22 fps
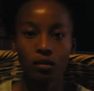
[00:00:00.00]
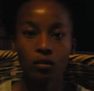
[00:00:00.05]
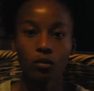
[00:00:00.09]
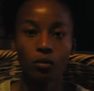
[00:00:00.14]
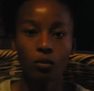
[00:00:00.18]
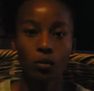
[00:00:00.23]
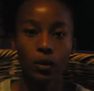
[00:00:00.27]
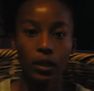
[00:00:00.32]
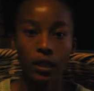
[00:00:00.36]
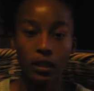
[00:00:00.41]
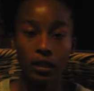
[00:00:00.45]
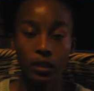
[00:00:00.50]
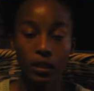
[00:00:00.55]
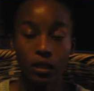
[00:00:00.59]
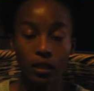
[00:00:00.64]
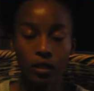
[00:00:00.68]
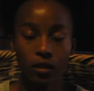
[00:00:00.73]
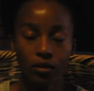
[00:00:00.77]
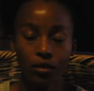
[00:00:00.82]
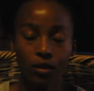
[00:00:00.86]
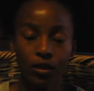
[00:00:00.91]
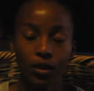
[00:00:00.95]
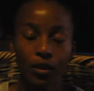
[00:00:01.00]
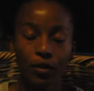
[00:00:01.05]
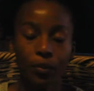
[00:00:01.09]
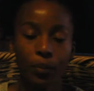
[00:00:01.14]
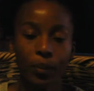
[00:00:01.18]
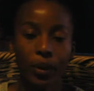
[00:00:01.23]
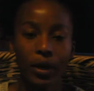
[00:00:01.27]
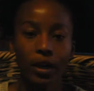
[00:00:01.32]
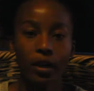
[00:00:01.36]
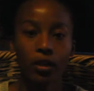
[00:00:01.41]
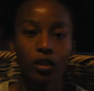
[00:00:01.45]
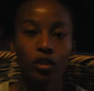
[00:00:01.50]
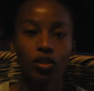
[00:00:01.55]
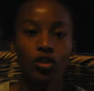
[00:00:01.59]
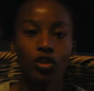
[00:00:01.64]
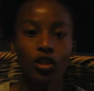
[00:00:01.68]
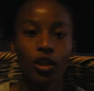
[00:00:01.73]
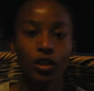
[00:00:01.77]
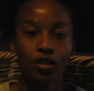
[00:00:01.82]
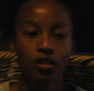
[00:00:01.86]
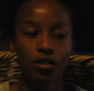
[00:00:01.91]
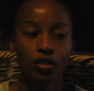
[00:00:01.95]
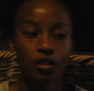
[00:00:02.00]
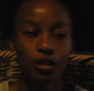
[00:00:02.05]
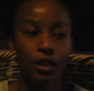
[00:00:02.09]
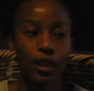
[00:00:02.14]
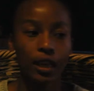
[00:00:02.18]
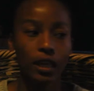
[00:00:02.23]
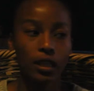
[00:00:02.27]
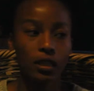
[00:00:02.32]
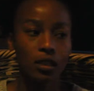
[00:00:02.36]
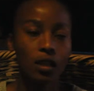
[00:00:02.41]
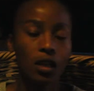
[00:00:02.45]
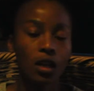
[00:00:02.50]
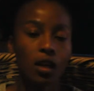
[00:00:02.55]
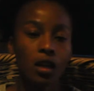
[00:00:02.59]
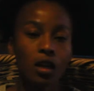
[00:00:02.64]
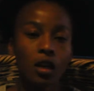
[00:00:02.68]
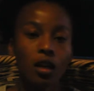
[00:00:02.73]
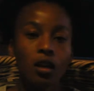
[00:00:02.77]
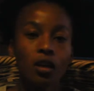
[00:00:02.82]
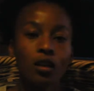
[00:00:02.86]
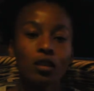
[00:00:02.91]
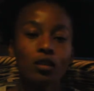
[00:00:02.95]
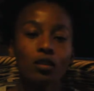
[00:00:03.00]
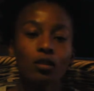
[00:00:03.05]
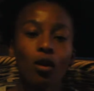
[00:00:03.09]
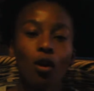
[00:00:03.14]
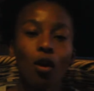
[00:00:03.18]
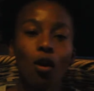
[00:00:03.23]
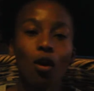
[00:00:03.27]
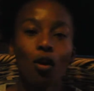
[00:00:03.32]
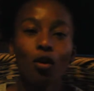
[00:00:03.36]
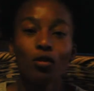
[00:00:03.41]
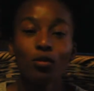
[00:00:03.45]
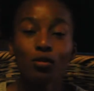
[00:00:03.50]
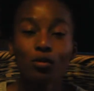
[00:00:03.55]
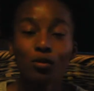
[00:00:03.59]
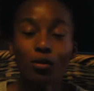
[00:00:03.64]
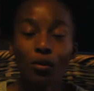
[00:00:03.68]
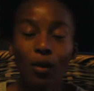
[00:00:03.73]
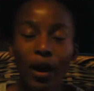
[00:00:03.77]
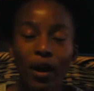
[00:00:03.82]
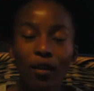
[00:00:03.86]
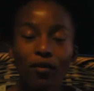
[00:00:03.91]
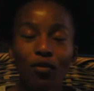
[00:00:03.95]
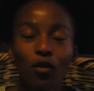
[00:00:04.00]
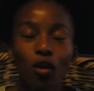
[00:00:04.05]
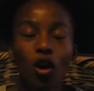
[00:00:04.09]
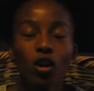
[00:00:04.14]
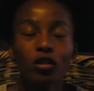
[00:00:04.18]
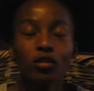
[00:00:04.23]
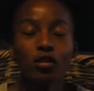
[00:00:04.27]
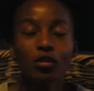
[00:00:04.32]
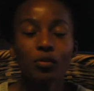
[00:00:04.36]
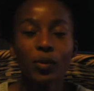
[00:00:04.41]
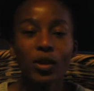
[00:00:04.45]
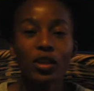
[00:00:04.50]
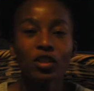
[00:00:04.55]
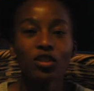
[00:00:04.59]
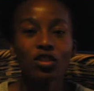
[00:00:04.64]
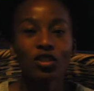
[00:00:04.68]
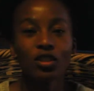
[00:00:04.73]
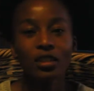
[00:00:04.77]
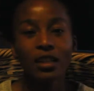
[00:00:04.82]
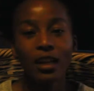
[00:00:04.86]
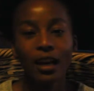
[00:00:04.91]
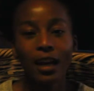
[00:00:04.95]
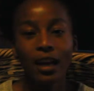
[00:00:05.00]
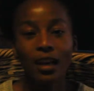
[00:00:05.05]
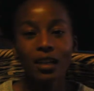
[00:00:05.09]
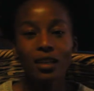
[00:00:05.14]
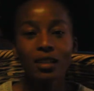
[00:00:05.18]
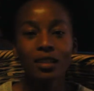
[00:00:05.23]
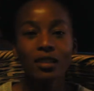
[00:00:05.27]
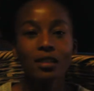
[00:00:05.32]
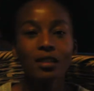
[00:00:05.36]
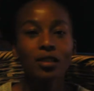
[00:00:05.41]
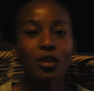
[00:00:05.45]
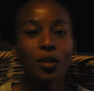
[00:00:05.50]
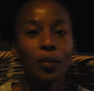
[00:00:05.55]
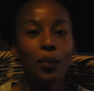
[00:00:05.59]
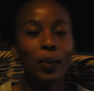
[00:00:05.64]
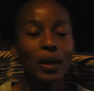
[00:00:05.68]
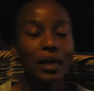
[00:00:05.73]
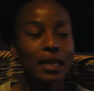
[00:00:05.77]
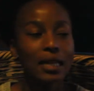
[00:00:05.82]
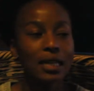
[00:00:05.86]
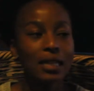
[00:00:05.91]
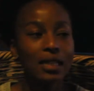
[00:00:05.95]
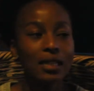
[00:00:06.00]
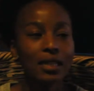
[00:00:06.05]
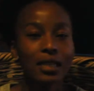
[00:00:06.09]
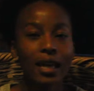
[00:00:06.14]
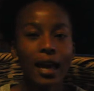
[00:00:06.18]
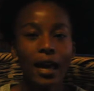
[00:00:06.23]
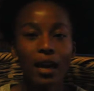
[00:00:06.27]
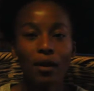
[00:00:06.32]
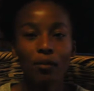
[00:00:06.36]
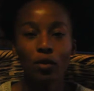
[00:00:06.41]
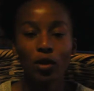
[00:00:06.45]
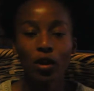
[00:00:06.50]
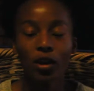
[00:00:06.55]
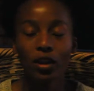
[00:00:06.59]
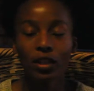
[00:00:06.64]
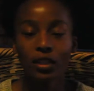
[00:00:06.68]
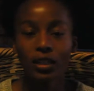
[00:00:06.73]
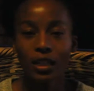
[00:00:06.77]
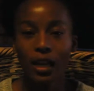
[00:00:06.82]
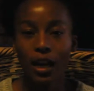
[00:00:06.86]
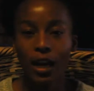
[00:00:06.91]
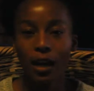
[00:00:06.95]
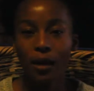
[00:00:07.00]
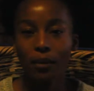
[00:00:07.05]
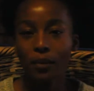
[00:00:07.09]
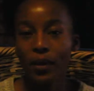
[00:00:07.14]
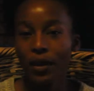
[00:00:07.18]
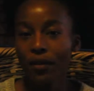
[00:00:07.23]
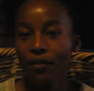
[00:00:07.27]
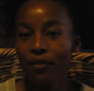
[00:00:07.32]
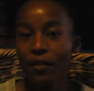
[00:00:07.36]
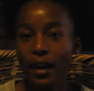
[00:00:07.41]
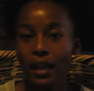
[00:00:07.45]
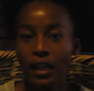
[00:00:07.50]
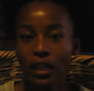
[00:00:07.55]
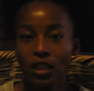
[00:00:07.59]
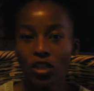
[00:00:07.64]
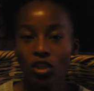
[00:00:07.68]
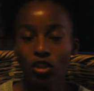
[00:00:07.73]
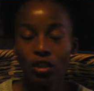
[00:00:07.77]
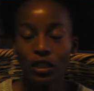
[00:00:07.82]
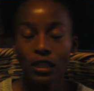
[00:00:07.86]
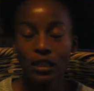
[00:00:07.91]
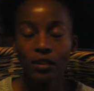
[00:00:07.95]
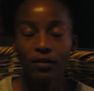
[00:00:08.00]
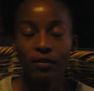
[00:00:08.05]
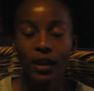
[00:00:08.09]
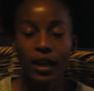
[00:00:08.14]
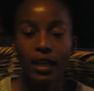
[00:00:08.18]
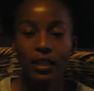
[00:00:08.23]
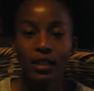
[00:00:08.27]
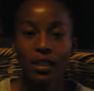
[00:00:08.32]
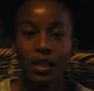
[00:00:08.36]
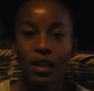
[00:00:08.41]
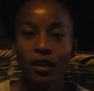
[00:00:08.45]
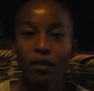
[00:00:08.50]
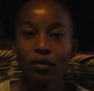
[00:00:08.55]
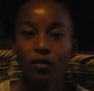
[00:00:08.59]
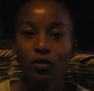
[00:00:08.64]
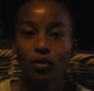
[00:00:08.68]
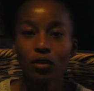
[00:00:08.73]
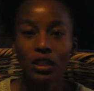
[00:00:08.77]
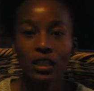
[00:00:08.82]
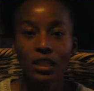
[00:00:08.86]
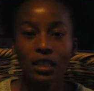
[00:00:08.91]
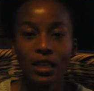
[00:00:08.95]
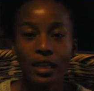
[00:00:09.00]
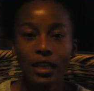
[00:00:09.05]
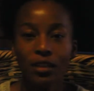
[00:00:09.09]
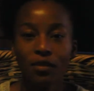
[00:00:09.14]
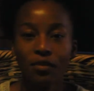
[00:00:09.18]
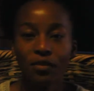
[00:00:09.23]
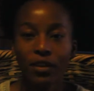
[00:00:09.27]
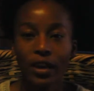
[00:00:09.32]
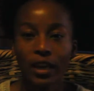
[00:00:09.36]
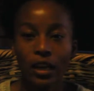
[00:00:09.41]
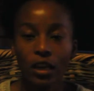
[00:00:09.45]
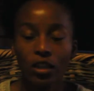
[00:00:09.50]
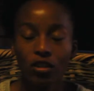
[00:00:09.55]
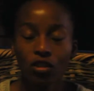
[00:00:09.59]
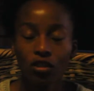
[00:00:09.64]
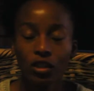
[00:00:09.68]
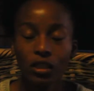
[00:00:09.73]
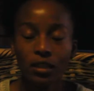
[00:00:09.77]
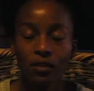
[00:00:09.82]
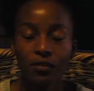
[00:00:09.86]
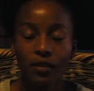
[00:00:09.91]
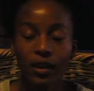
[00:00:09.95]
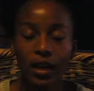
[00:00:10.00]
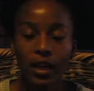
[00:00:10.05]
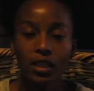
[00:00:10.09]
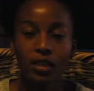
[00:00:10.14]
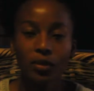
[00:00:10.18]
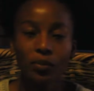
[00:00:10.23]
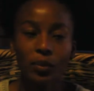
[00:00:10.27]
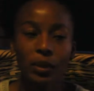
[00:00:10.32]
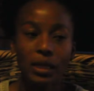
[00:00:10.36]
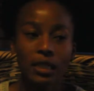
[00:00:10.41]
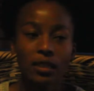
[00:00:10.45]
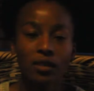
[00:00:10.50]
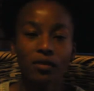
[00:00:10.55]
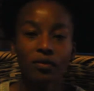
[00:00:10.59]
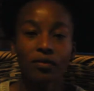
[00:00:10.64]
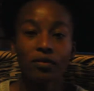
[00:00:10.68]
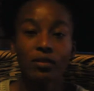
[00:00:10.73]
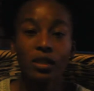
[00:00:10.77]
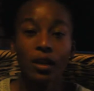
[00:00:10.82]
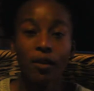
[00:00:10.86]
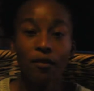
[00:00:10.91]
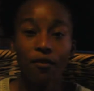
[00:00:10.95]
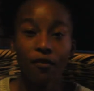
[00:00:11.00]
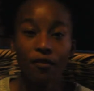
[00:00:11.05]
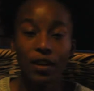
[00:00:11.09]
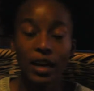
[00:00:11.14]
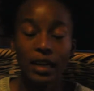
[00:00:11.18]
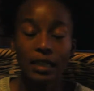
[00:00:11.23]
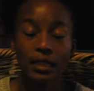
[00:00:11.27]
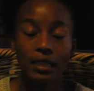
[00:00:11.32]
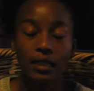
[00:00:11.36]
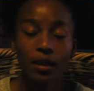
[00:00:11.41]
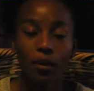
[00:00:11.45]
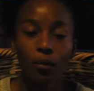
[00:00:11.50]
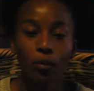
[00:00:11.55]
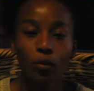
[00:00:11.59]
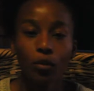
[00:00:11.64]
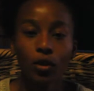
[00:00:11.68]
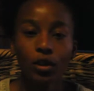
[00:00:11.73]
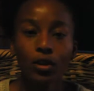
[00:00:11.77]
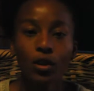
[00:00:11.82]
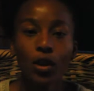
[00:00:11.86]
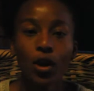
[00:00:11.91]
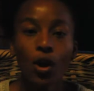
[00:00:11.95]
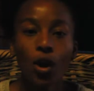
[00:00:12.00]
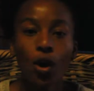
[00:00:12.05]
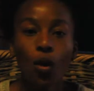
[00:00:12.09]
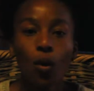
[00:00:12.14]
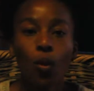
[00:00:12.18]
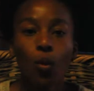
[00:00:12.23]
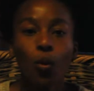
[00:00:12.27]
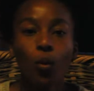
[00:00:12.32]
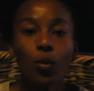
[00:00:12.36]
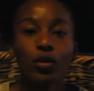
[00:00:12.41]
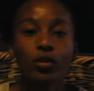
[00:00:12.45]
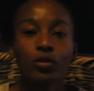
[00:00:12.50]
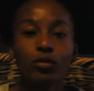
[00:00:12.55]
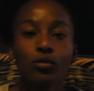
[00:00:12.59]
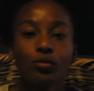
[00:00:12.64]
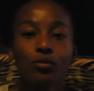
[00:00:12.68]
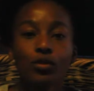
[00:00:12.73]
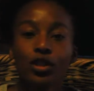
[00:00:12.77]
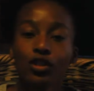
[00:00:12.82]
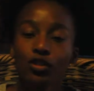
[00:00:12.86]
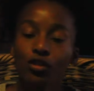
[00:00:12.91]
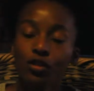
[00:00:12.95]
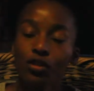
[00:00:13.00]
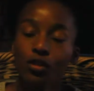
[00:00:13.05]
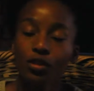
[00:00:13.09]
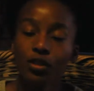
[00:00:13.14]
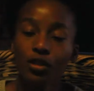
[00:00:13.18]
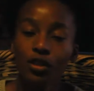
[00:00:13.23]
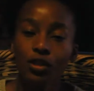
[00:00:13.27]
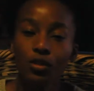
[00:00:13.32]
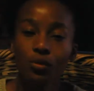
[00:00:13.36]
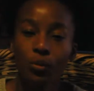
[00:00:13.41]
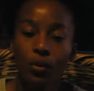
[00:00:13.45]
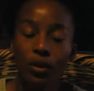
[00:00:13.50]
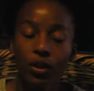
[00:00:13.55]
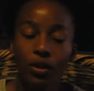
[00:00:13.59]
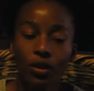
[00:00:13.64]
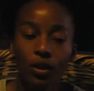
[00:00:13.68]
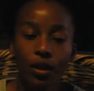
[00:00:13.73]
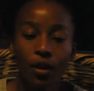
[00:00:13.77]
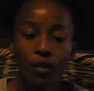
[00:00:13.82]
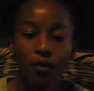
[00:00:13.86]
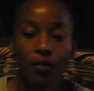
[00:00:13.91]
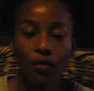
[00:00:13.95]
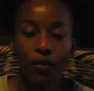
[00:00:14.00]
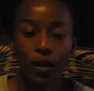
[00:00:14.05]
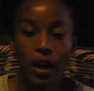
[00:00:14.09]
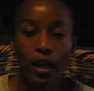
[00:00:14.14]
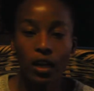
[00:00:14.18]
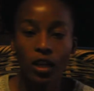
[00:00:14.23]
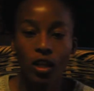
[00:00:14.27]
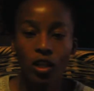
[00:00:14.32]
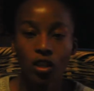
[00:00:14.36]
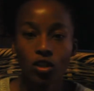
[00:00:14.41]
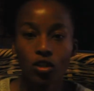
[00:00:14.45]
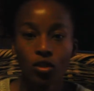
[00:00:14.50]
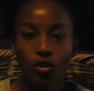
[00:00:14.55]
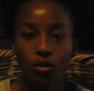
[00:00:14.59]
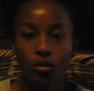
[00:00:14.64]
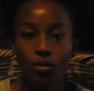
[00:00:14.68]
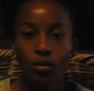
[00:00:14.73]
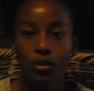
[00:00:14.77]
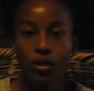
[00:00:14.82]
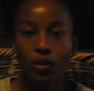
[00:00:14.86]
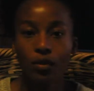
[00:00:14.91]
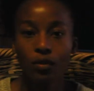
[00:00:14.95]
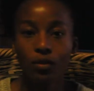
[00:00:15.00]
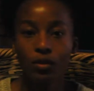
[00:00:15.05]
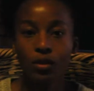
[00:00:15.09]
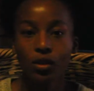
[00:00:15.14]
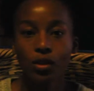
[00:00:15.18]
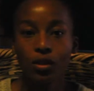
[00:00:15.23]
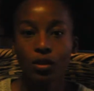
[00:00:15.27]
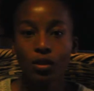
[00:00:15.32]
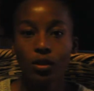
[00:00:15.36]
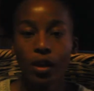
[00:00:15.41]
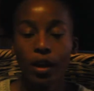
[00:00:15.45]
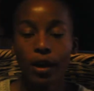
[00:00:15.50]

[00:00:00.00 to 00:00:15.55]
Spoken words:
when the Reserve Bank changes things. So also I forgot to mention, guys, please, I'm not a financial advisor. If you need any financial advice, please find someone who is registered with the Financial Services